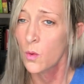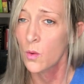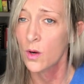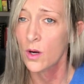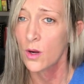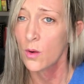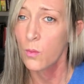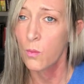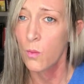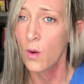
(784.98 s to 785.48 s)

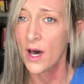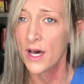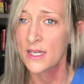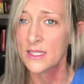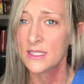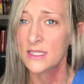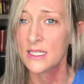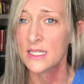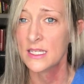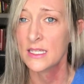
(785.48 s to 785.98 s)
or
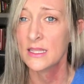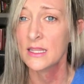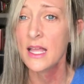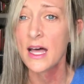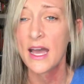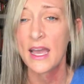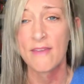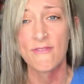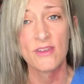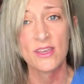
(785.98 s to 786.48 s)
was in
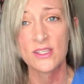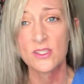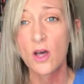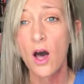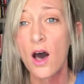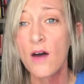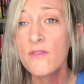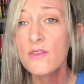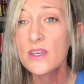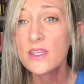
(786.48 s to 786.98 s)
life. He's
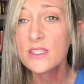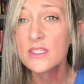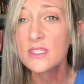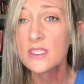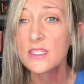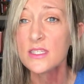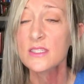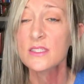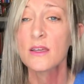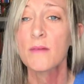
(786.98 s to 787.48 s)

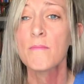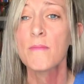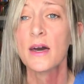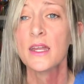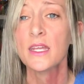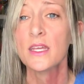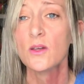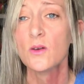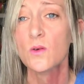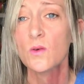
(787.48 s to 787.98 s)
obviously
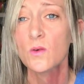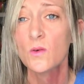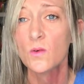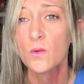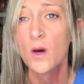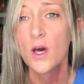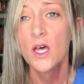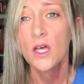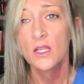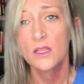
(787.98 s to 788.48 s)
somebody
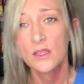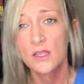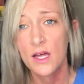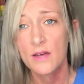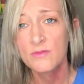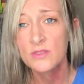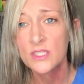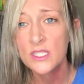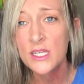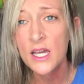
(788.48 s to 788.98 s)
who
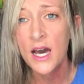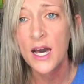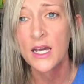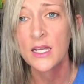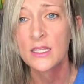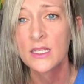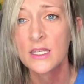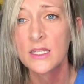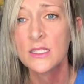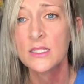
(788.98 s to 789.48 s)
loves the
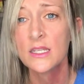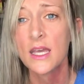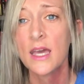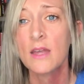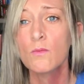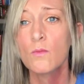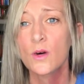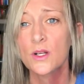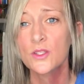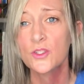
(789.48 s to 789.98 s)
island
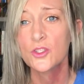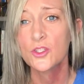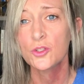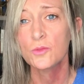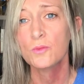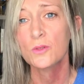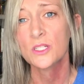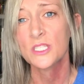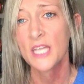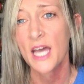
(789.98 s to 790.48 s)
and wants to
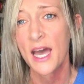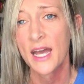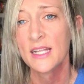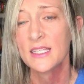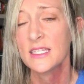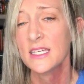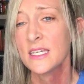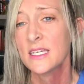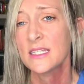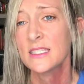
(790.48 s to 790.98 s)

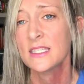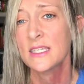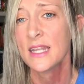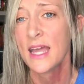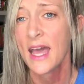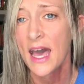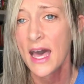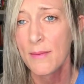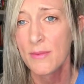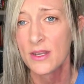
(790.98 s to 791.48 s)
protect its
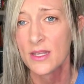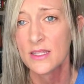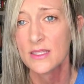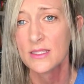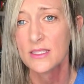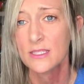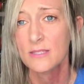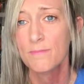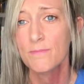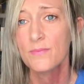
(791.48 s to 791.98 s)

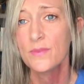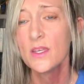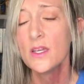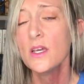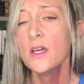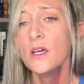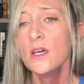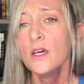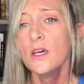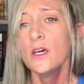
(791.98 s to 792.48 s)
inhabitants.
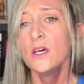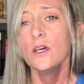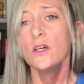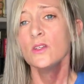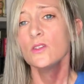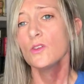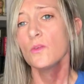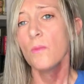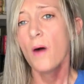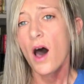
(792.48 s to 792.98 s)

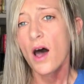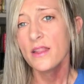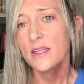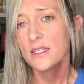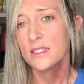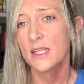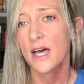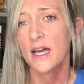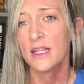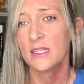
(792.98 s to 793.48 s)
So
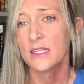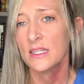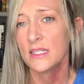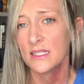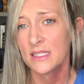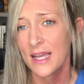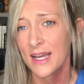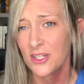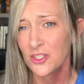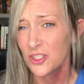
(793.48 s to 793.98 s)
Pawleys Island
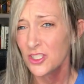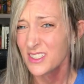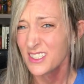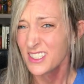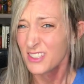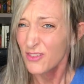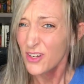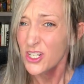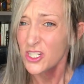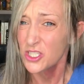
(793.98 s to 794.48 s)
is actually,
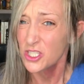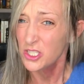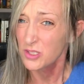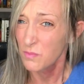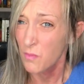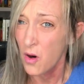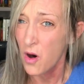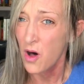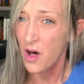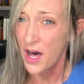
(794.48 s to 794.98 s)
it's a very
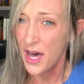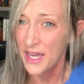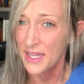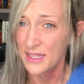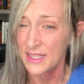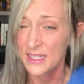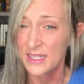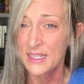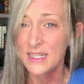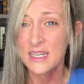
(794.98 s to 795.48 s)
small
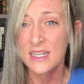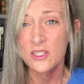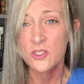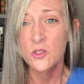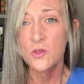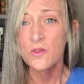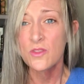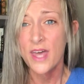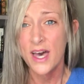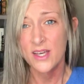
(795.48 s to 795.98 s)
island. In a
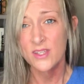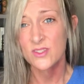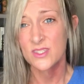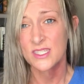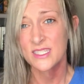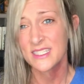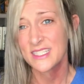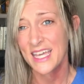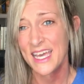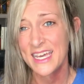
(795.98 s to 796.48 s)

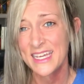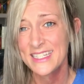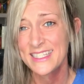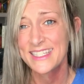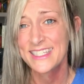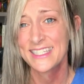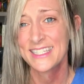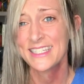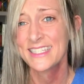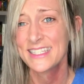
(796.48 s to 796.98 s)
2010
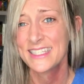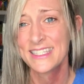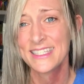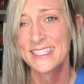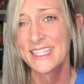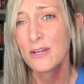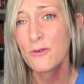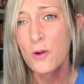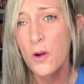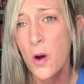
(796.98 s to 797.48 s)
census,
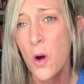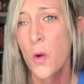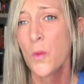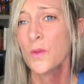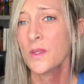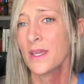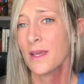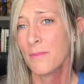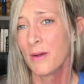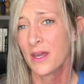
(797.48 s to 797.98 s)
there were
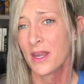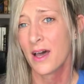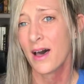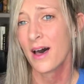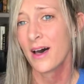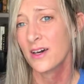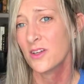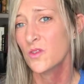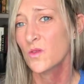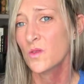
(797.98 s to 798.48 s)
only about
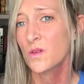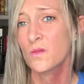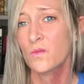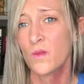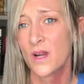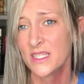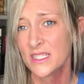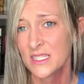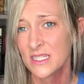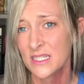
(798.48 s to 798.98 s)
100
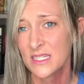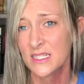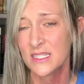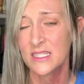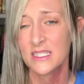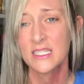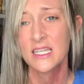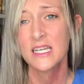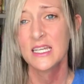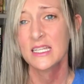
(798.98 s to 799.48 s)

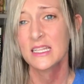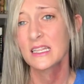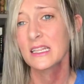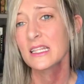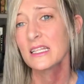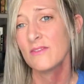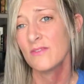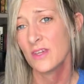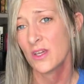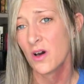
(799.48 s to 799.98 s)
residents
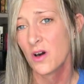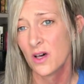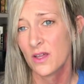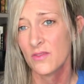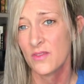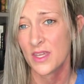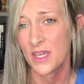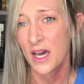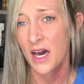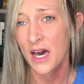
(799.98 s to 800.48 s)
living on
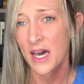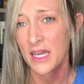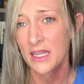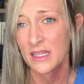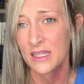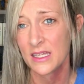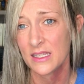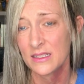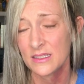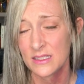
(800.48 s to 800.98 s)
the
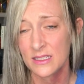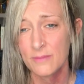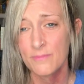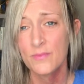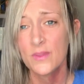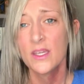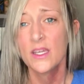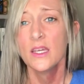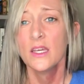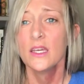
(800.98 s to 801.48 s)
island.
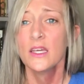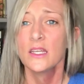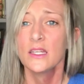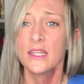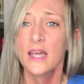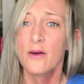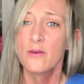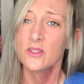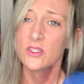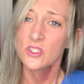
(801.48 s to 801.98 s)

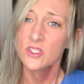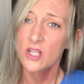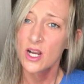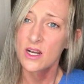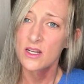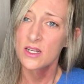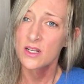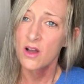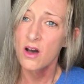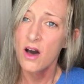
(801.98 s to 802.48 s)
Now it
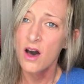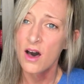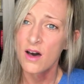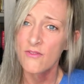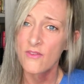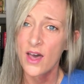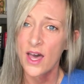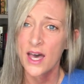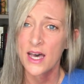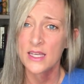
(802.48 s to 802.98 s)
started
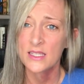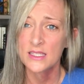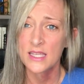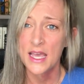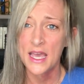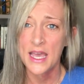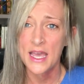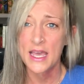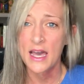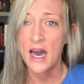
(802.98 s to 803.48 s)
off as
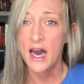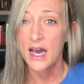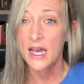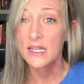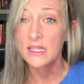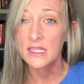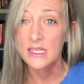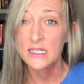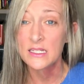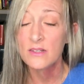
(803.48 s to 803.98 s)
a
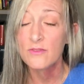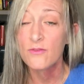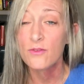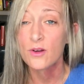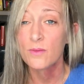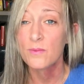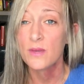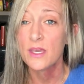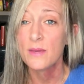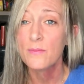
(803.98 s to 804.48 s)
island for
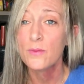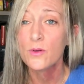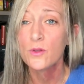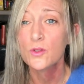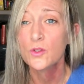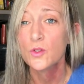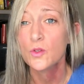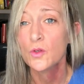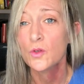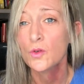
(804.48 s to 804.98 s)
people
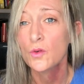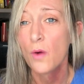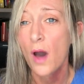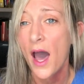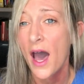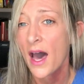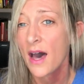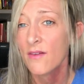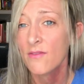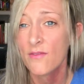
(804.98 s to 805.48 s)
to
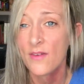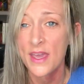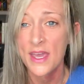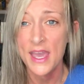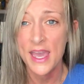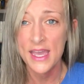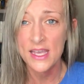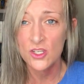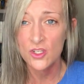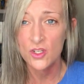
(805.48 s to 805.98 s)
have
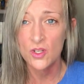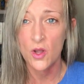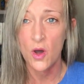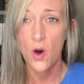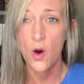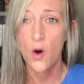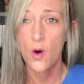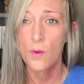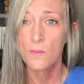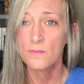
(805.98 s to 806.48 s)
vacation
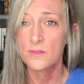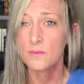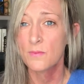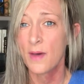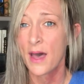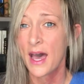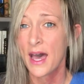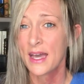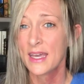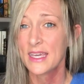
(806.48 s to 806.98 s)
homes
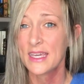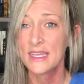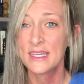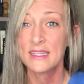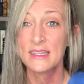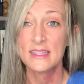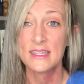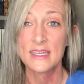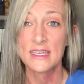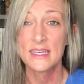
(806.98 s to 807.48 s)
back
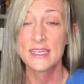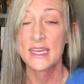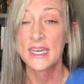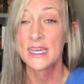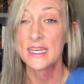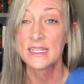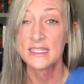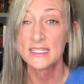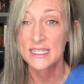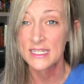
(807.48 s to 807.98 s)
in the
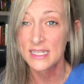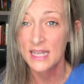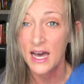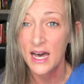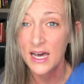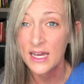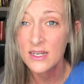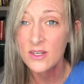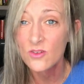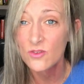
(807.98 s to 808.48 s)

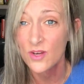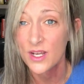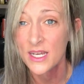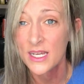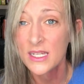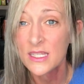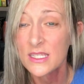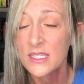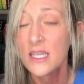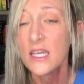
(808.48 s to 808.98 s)

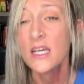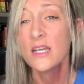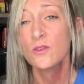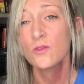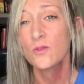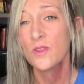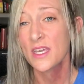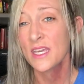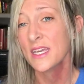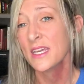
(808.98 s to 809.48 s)
1800s
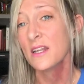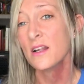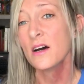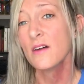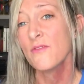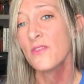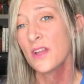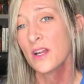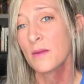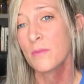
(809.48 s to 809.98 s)
so they can get
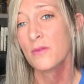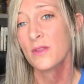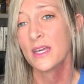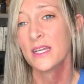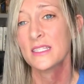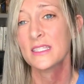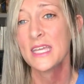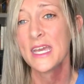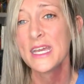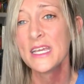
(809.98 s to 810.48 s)
off their
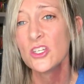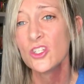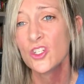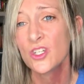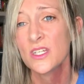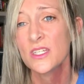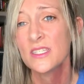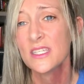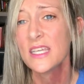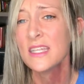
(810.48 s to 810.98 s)

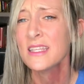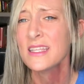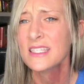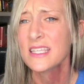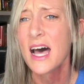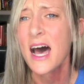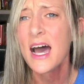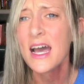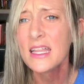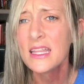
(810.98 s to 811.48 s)
plantations. And this
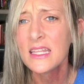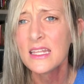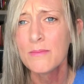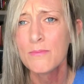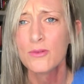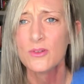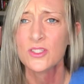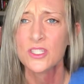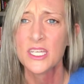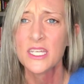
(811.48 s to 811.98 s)
island in
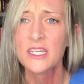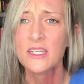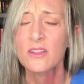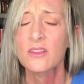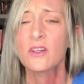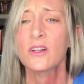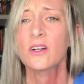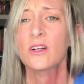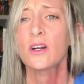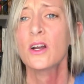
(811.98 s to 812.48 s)

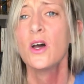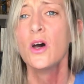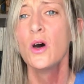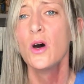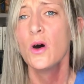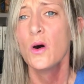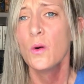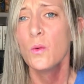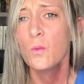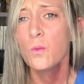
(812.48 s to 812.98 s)
particular
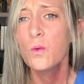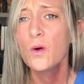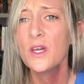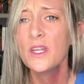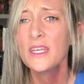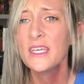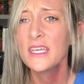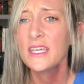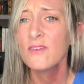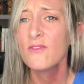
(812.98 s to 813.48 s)

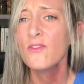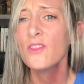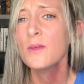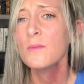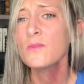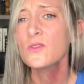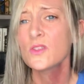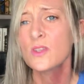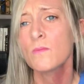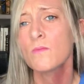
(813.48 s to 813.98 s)
would give
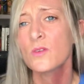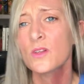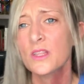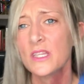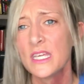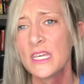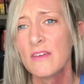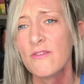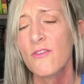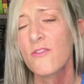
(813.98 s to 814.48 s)
them some
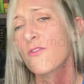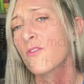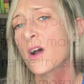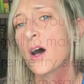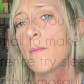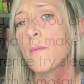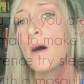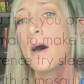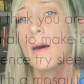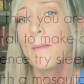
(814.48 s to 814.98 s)
relief from